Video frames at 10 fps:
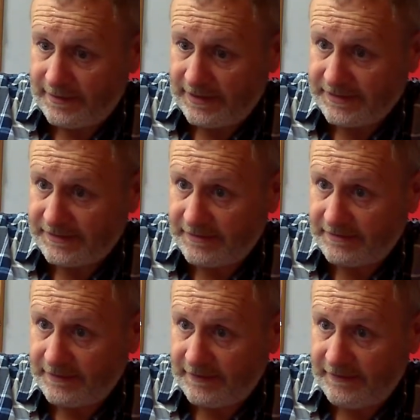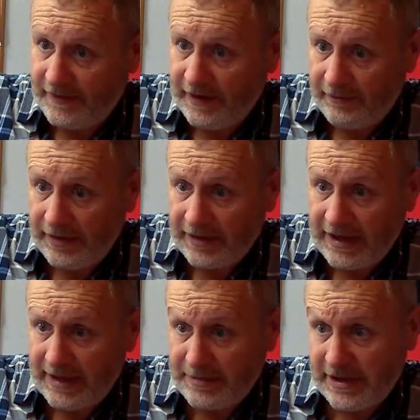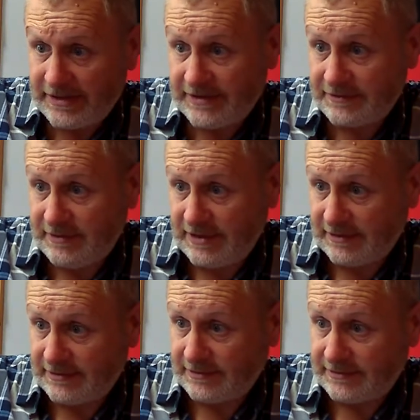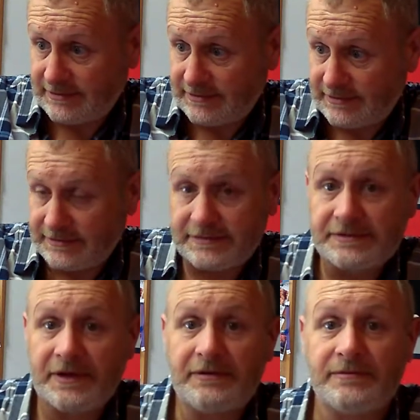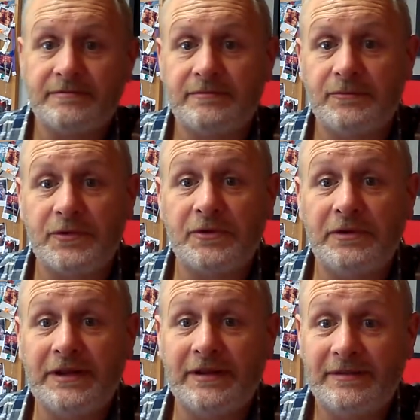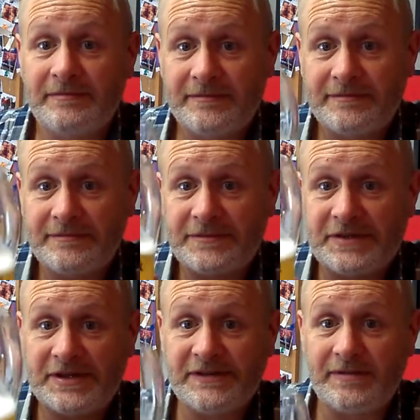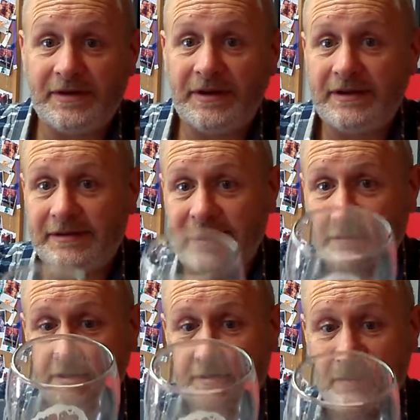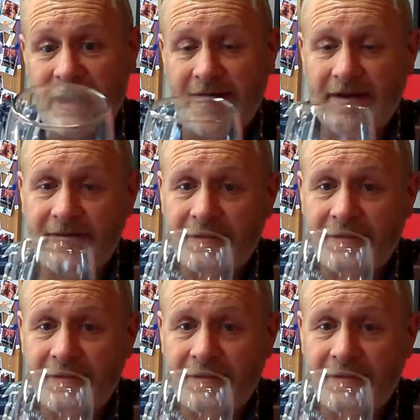And it's fairly well carbonated as well. So, we'll go in. Cheers everybody. Cheers, mate.